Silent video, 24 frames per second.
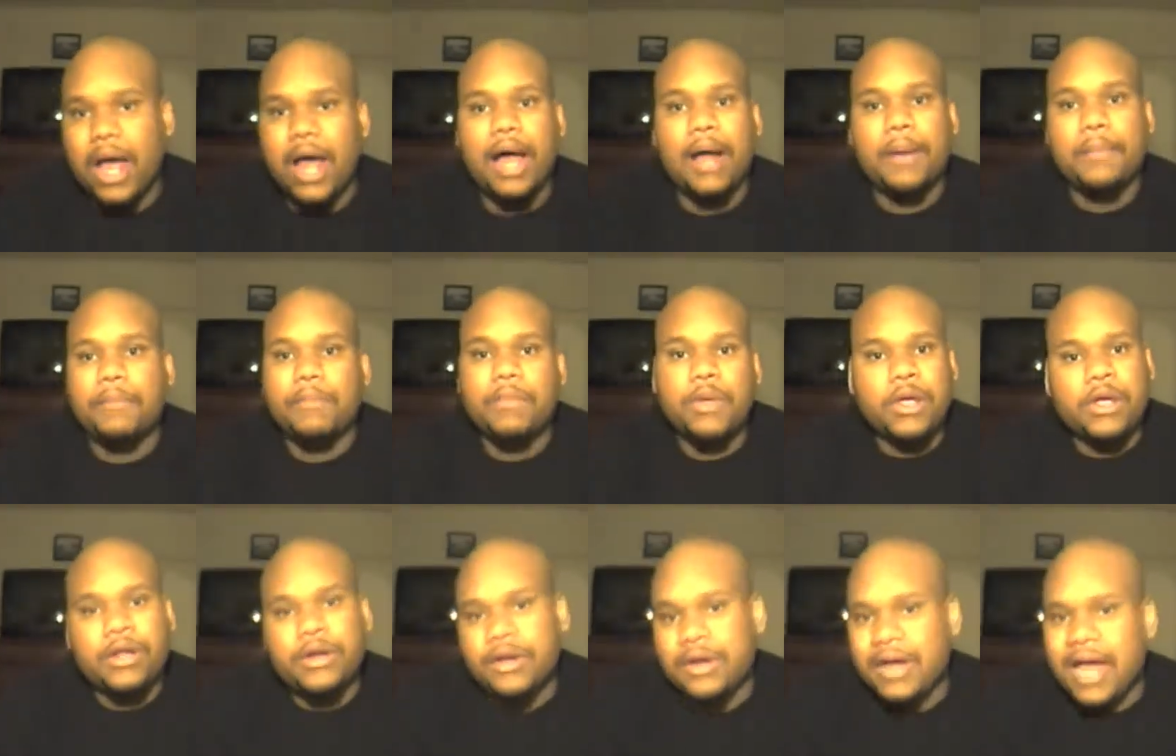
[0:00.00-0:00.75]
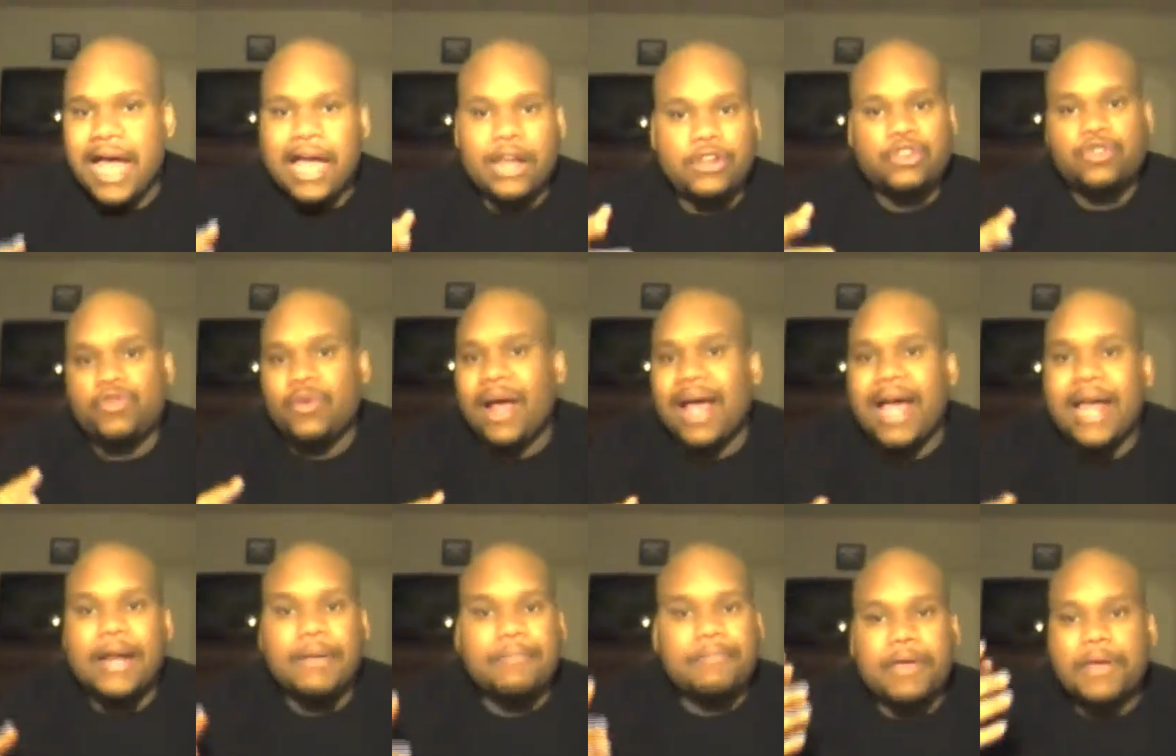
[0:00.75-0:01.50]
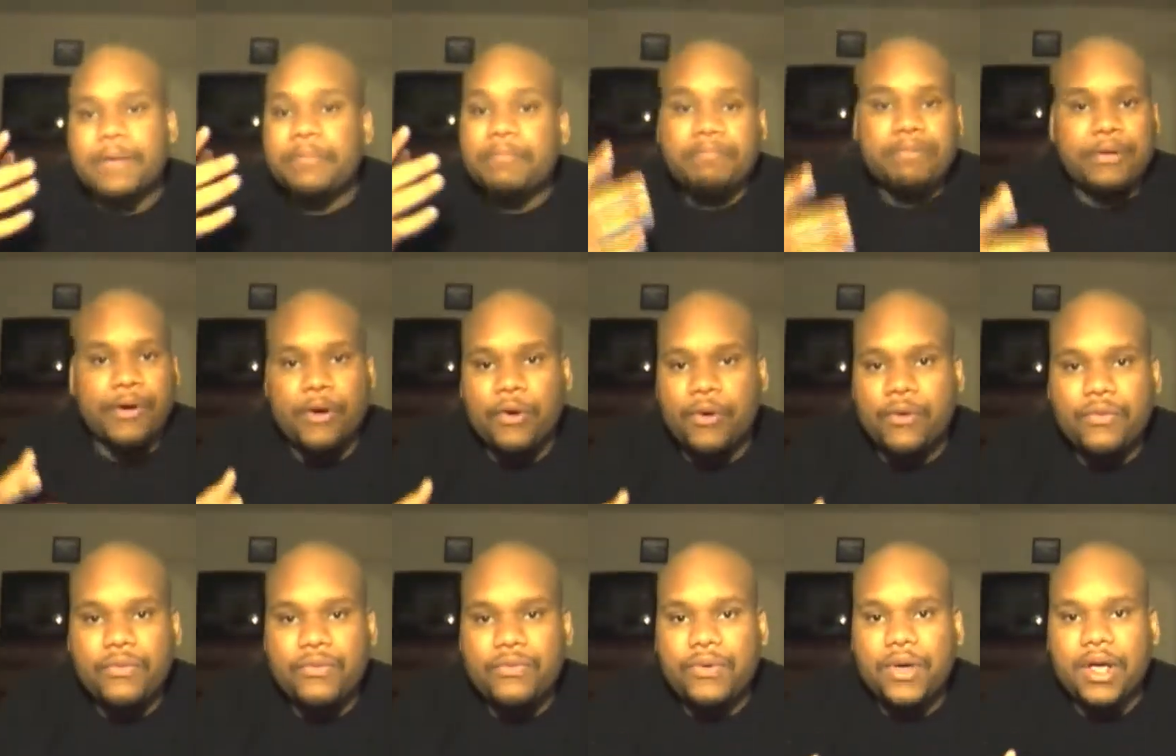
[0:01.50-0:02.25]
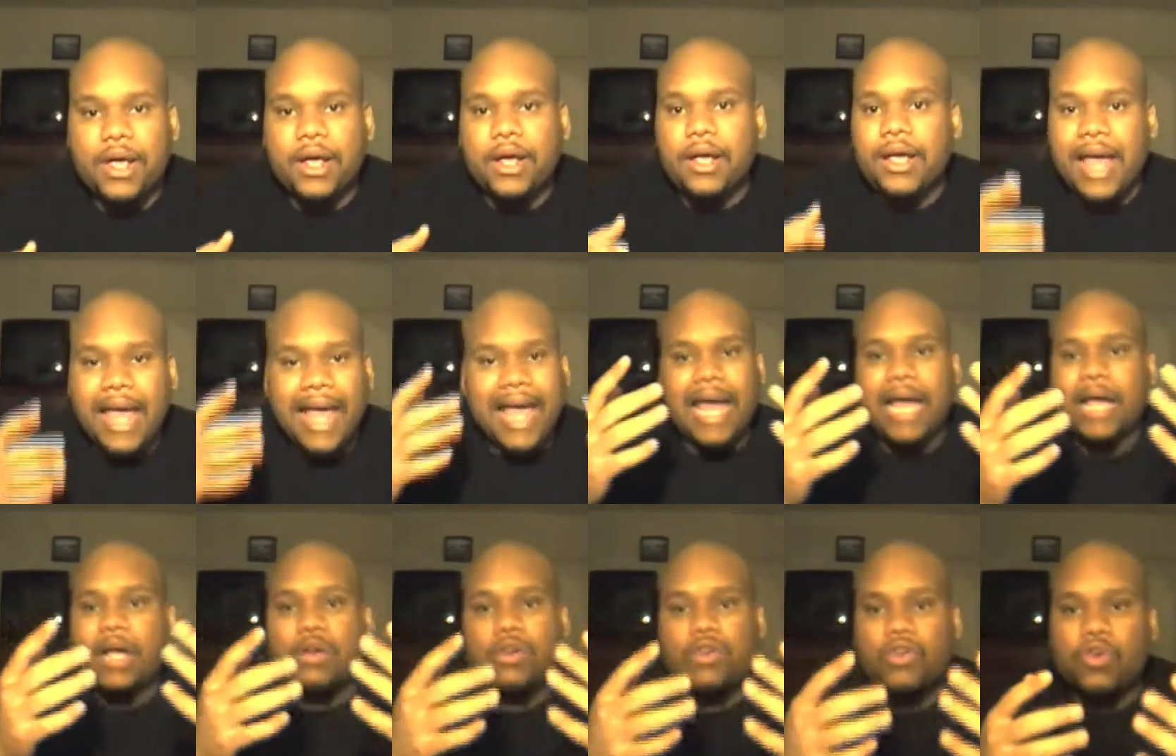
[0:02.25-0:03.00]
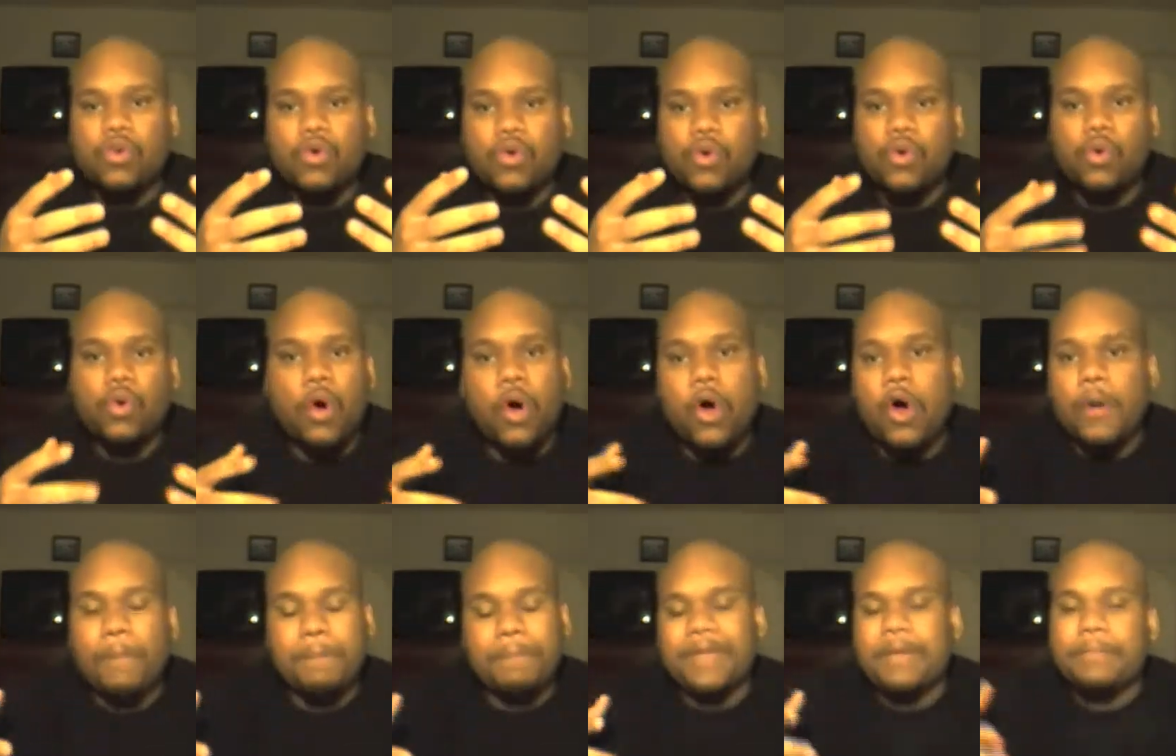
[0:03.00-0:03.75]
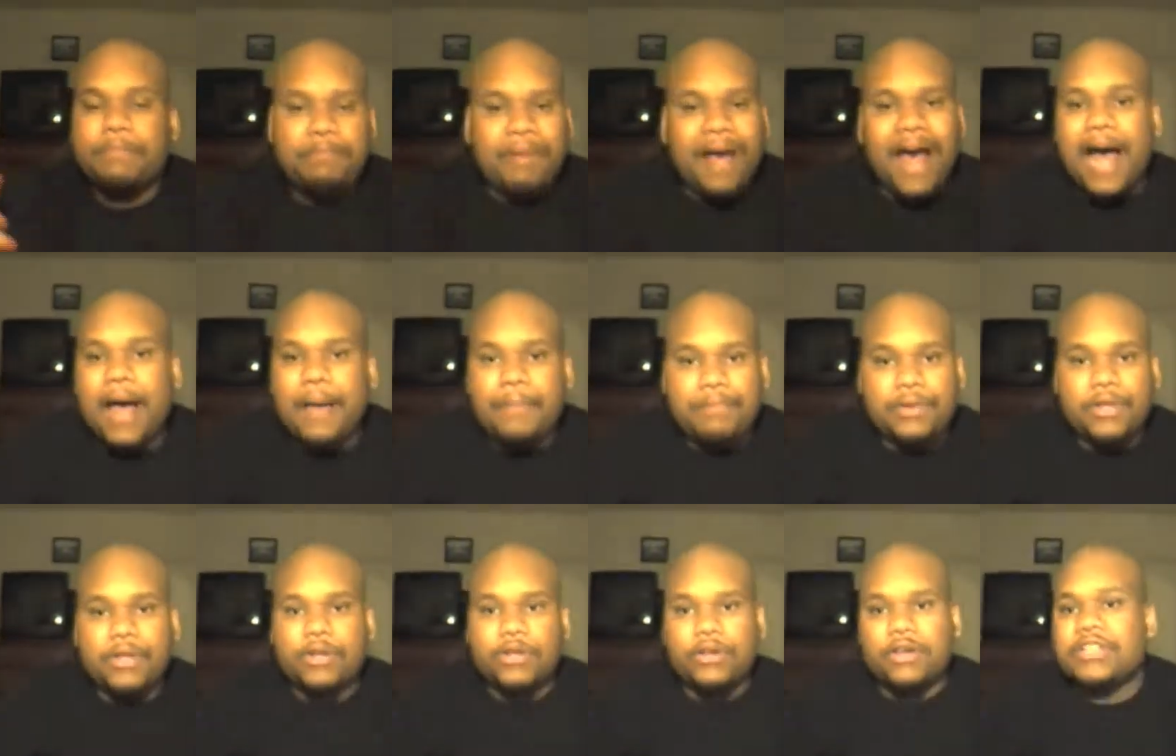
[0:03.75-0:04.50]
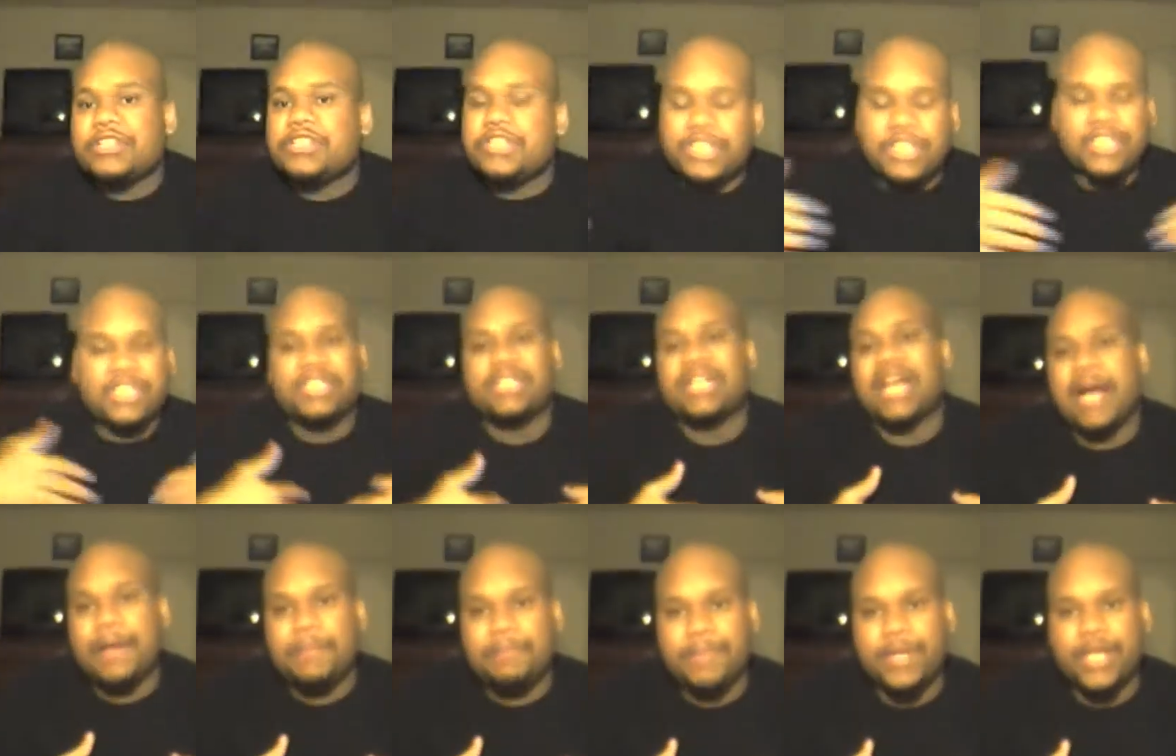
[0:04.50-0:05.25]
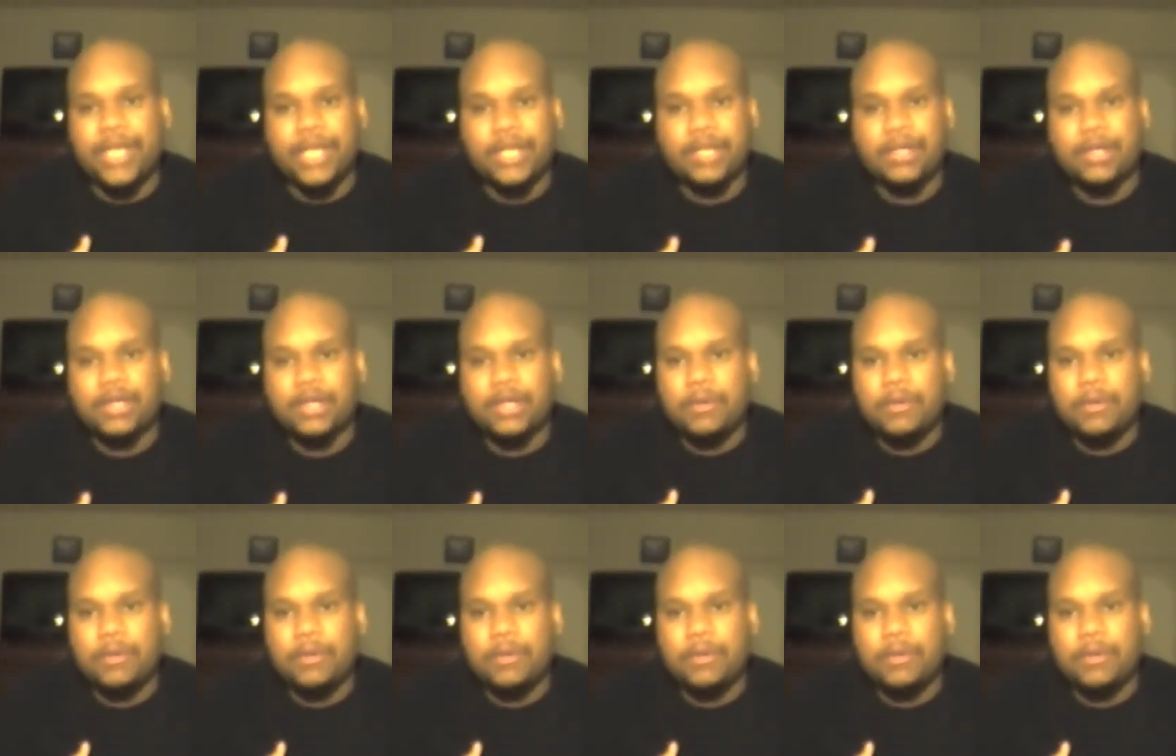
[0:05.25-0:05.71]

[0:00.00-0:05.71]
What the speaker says: I'm not trying to be perfect, act cool, or be popular. It's just not me.